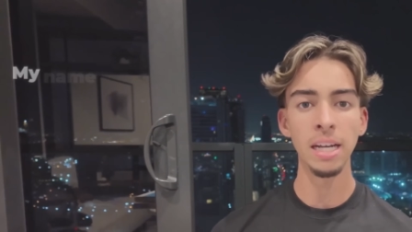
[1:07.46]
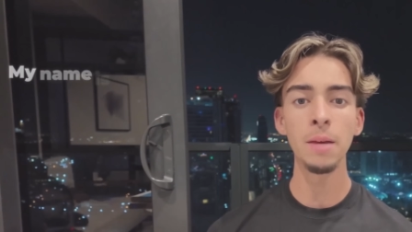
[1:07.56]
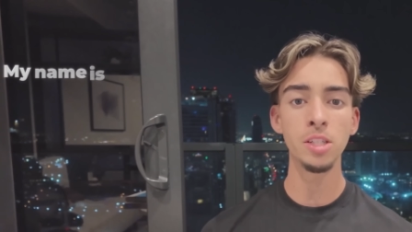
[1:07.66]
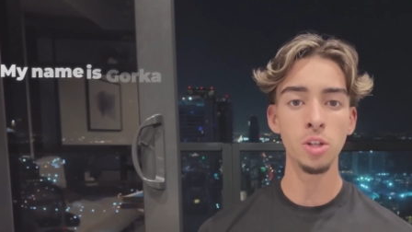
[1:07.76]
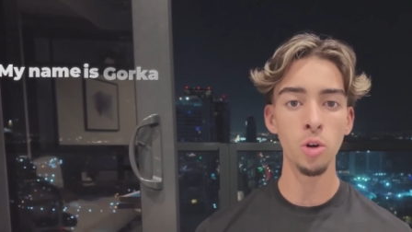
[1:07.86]
My
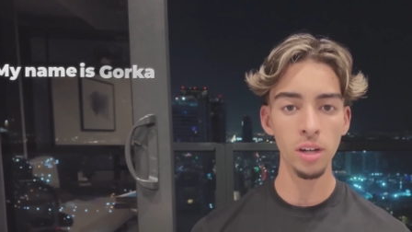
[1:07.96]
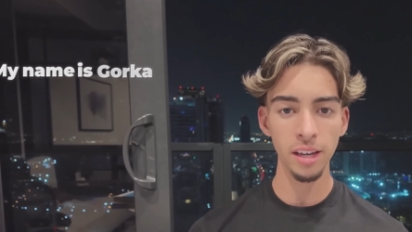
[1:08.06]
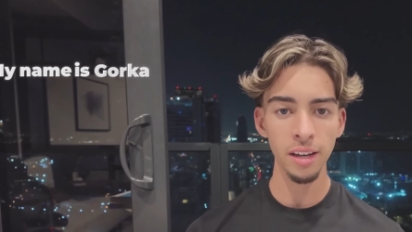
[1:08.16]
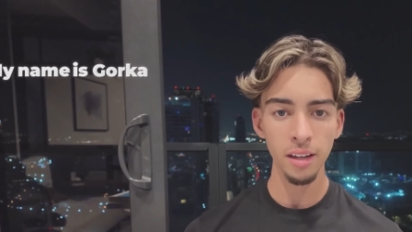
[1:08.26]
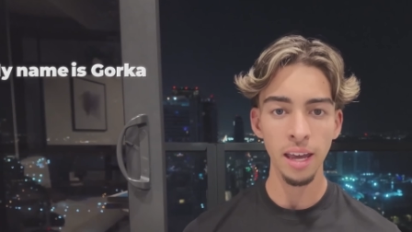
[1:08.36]
name is
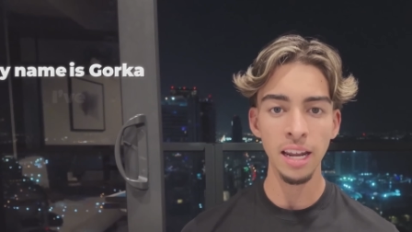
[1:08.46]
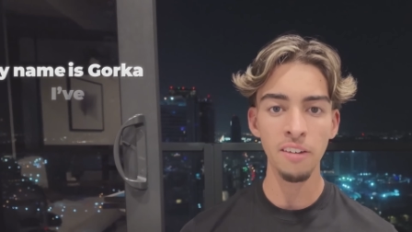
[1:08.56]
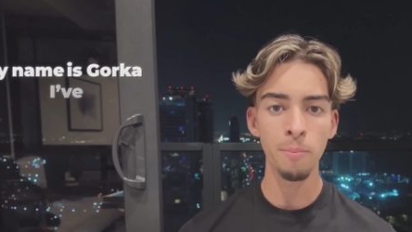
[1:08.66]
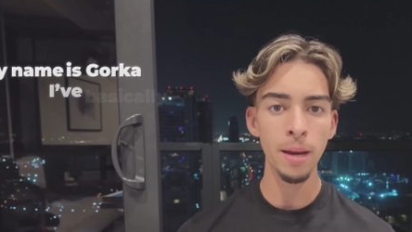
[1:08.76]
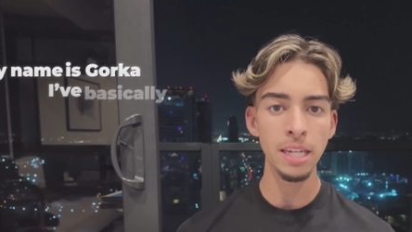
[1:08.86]
Gorka, and
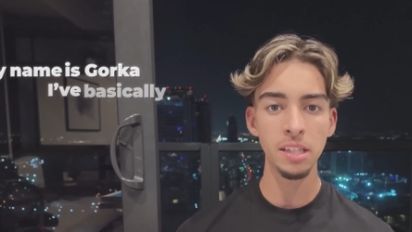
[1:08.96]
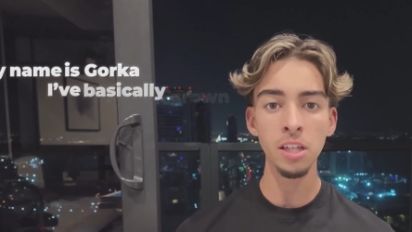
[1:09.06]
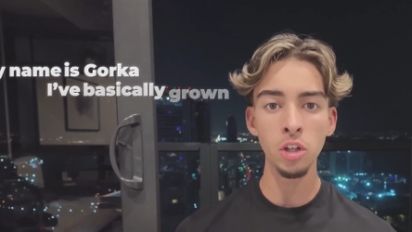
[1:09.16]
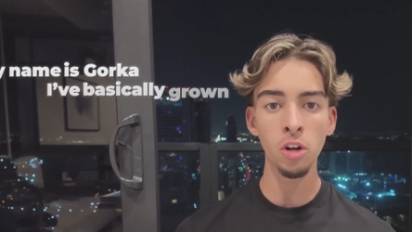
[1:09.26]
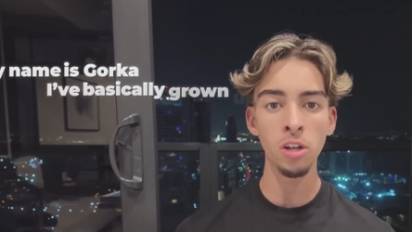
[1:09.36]
I've
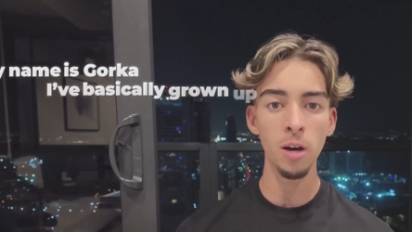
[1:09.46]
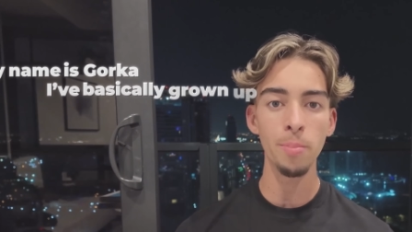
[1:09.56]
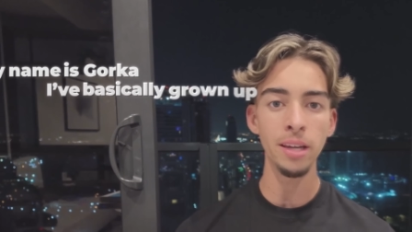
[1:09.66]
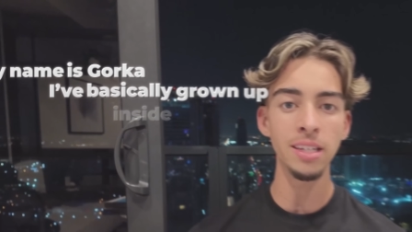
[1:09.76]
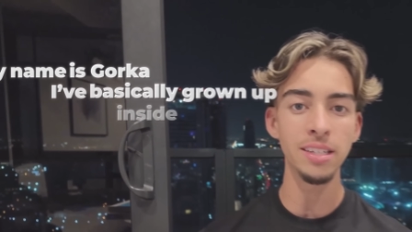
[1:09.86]
basically grown up
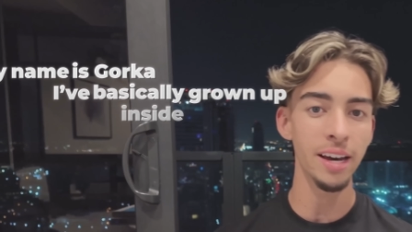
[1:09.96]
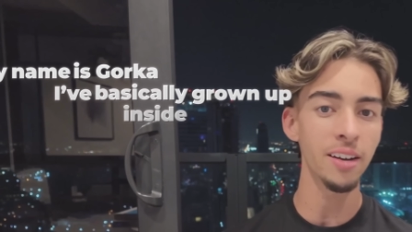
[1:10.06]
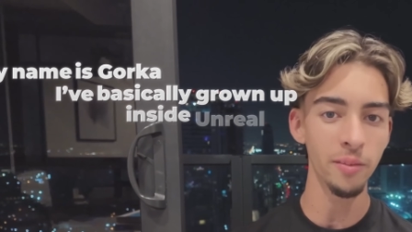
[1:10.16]
inside